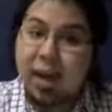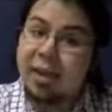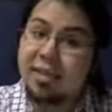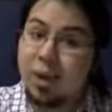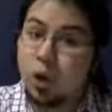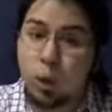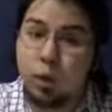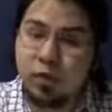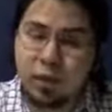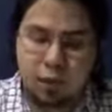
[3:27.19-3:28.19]
It's the
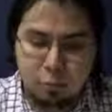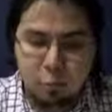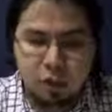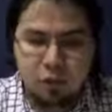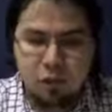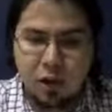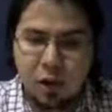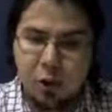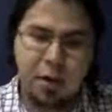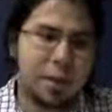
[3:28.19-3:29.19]
equivalent of putting the
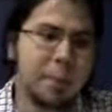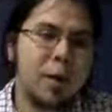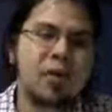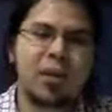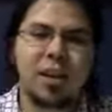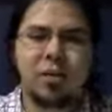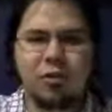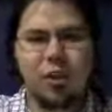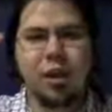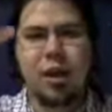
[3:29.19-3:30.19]
genre in a perfectly
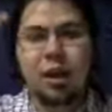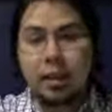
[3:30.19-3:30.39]
fit